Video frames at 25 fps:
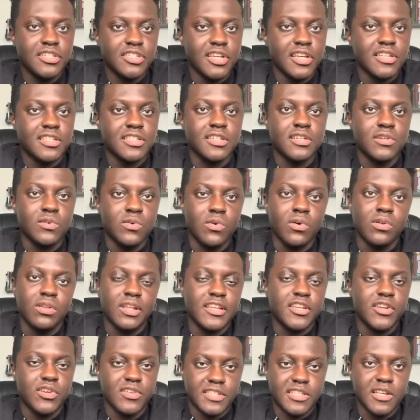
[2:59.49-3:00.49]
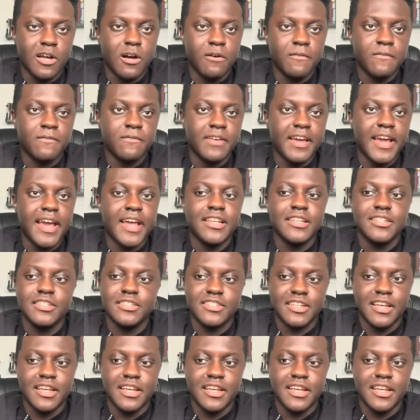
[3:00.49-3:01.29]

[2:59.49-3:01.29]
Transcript: just Google it yourself and